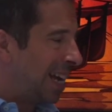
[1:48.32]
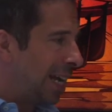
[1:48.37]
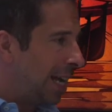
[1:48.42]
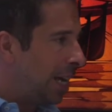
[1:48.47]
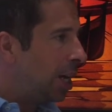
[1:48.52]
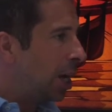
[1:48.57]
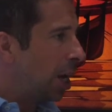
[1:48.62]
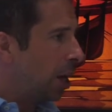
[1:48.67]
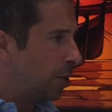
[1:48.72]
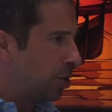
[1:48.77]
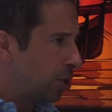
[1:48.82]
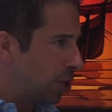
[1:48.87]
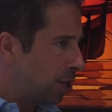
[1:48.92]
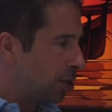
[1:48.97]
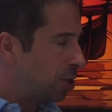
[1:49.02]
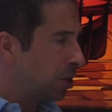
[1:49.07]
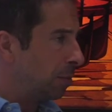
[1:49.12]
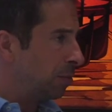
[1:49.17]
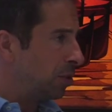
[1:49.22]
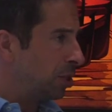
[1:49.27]

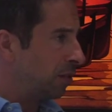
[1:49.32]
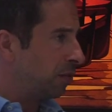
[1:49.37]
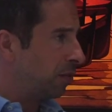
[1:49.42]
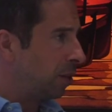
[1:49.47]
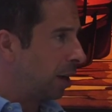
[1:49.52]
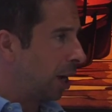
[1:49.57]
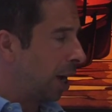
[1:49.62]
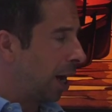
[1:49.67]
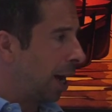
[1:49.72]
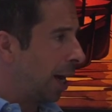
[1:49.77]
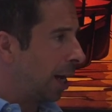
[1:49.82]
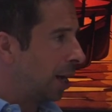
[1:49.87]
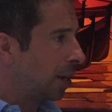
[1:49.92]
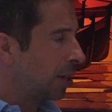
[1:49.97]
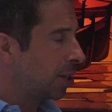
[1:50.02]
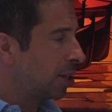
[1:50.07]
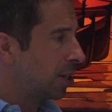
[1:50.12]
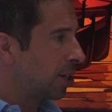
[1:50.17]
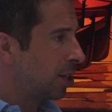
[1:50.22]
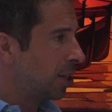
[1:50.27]
ecosystems, if you
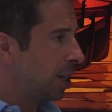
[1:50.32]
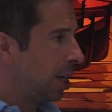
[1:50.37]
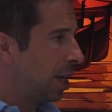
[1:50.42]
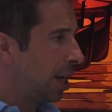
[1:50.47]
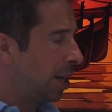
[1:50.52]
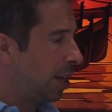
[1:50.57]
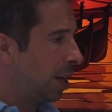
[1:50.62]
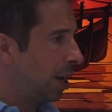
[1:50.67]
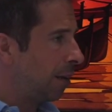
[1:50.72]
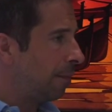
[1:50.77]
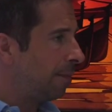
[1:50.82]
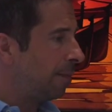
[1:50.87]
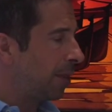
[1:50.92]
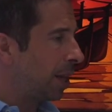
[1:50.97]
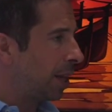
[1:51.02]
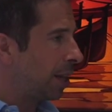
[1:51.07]
like, to see that